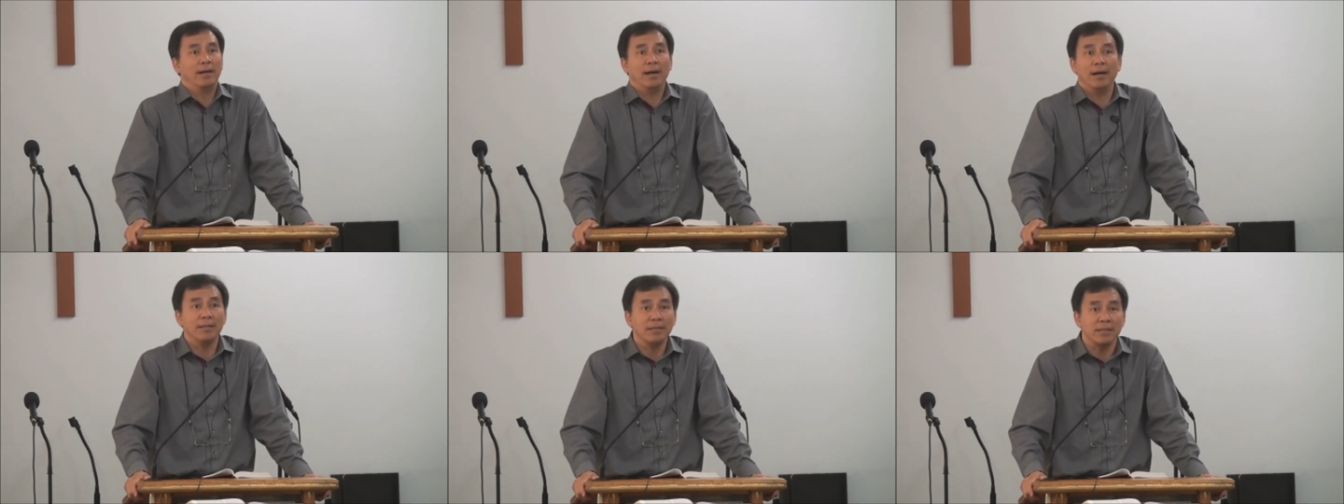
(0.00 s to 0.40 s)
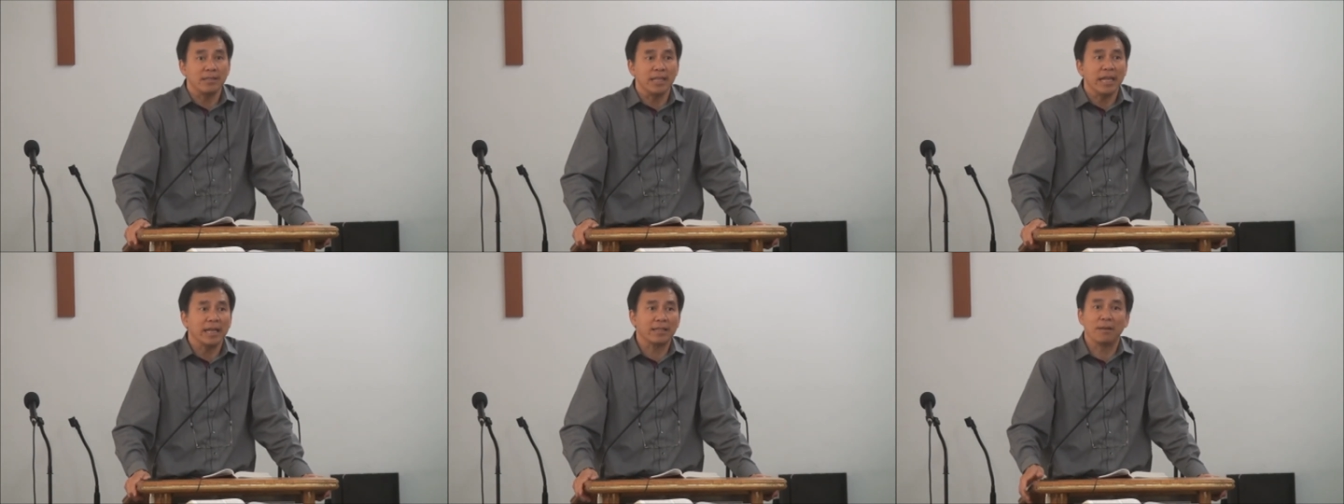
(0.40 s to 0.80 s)

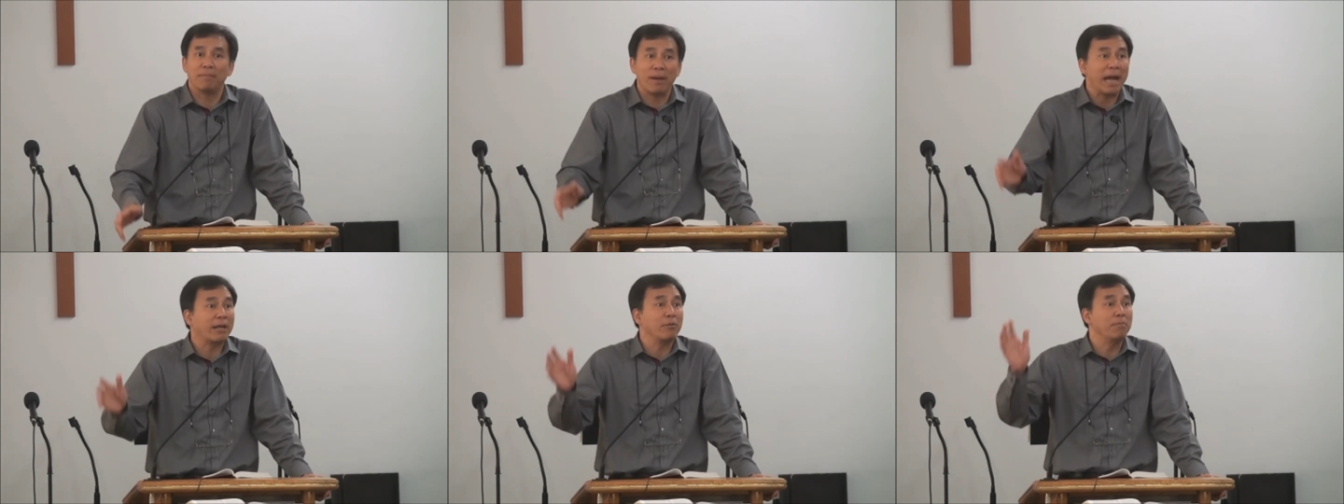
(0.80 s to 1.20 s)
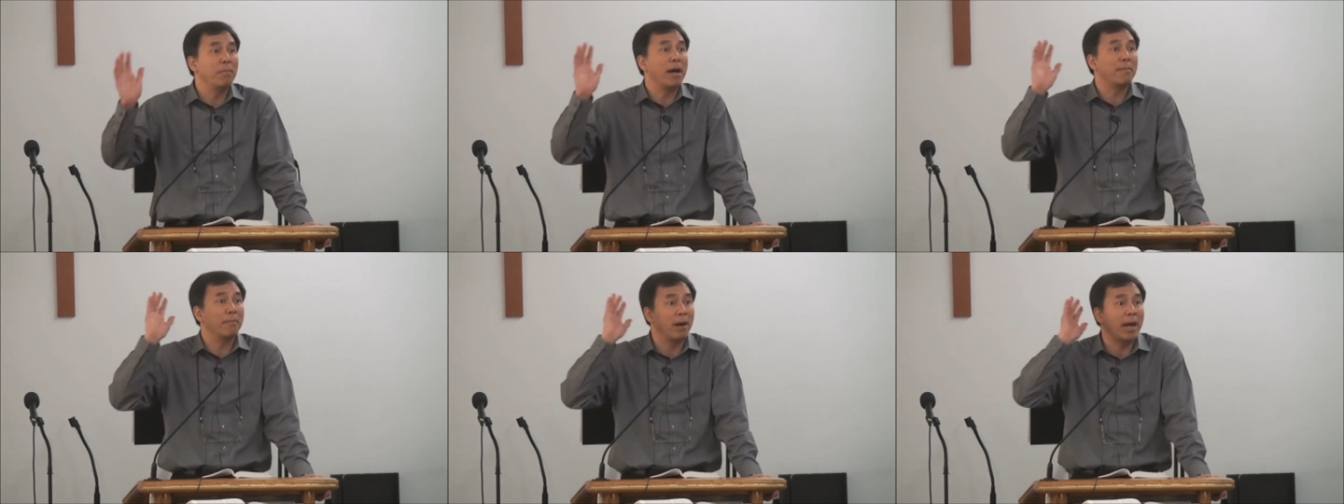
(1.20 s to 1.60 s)
honestly, at the back of
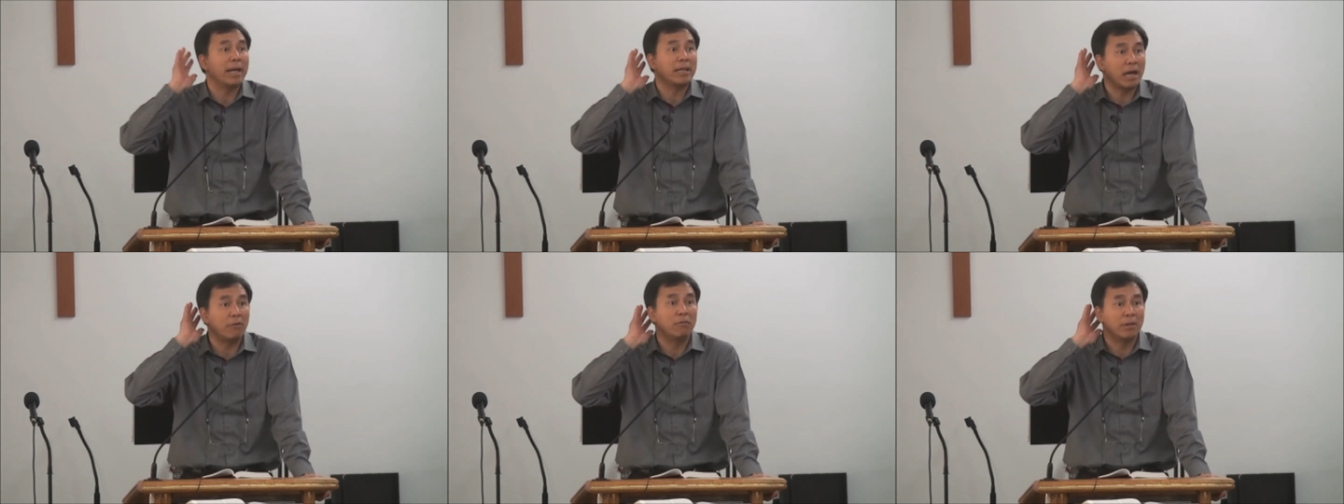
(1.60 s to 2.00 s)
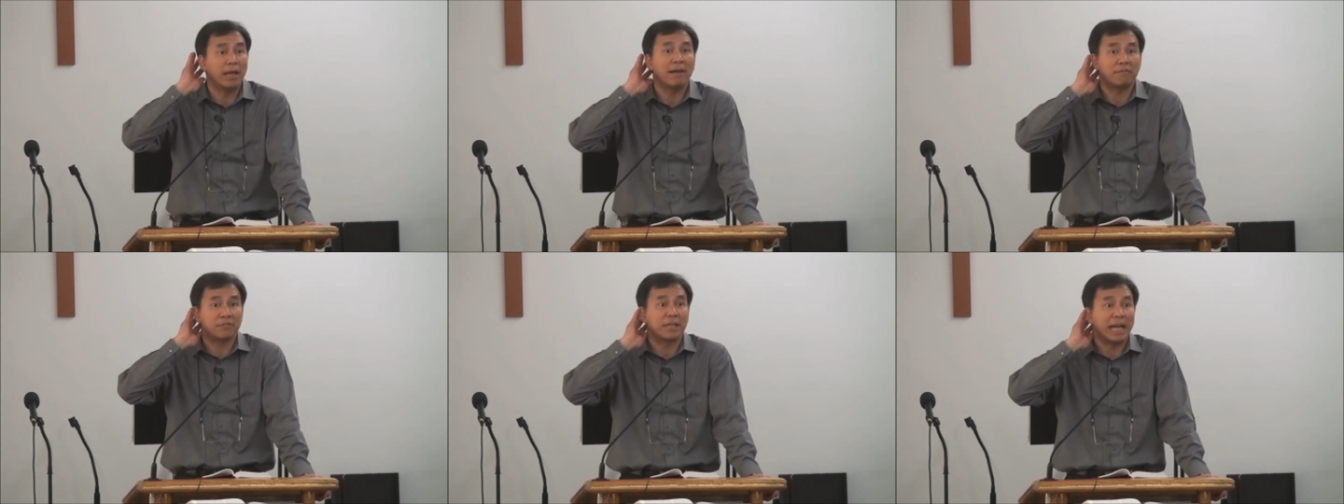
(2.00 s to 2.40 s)
my mind, I will
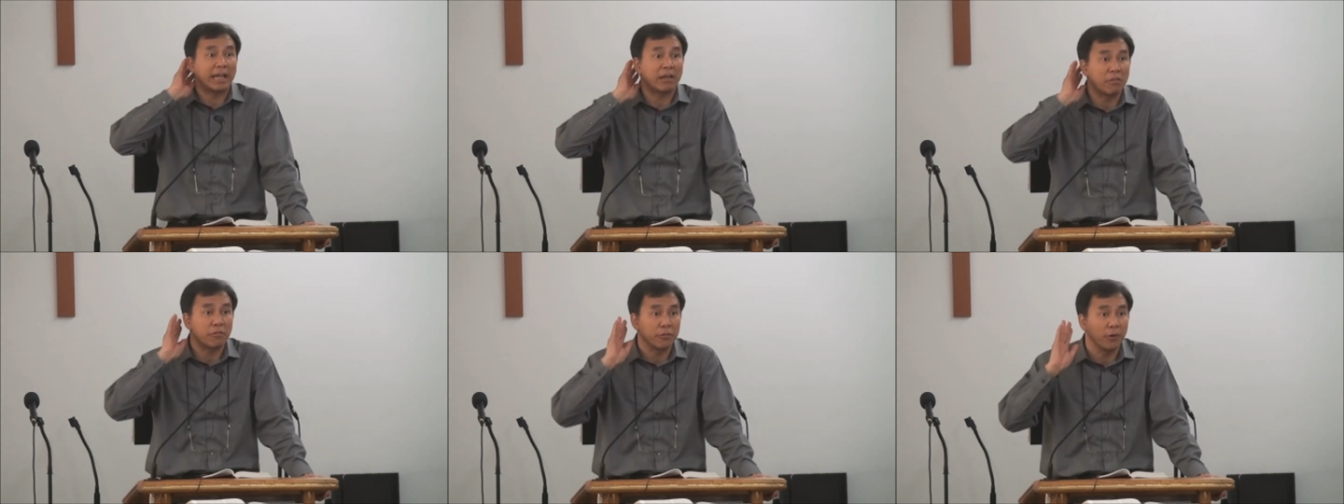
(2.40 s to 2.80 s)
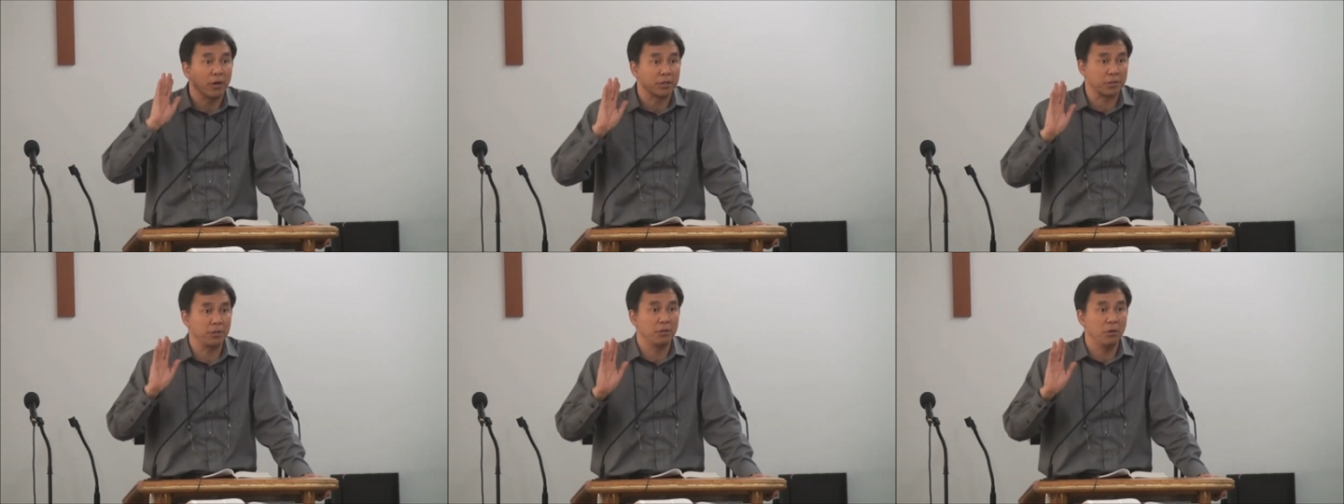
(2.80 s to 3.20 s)
have second
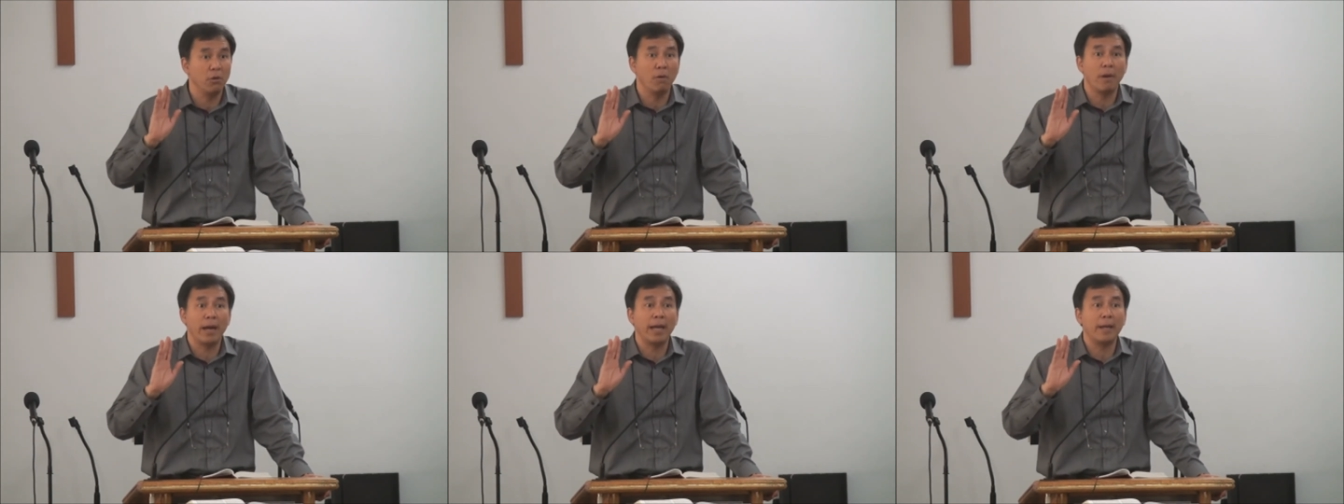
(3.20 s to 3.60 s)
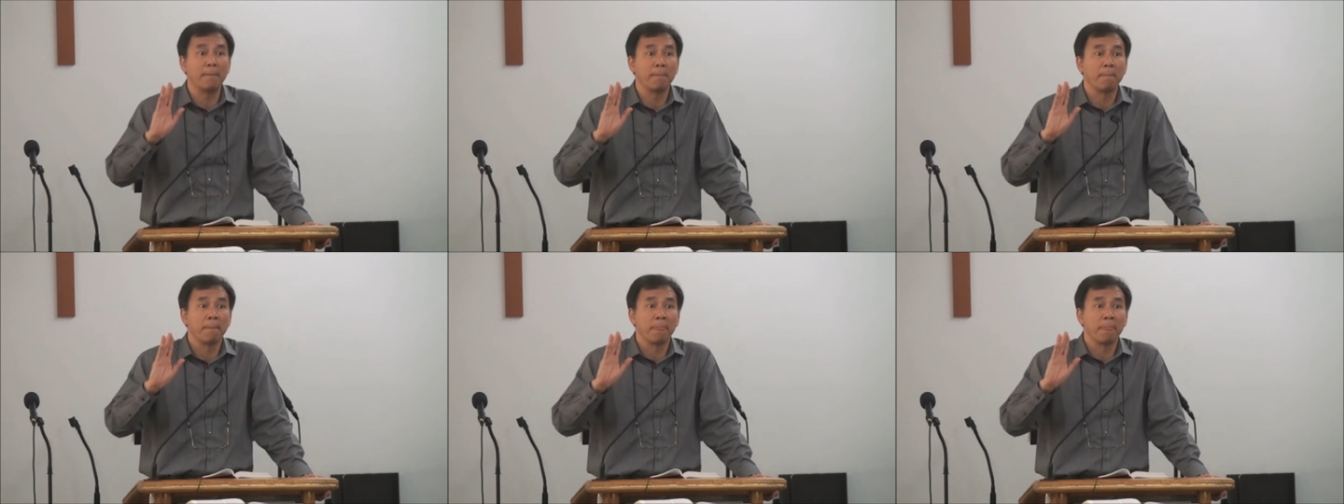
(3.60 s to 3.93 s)
thoughts. You know why?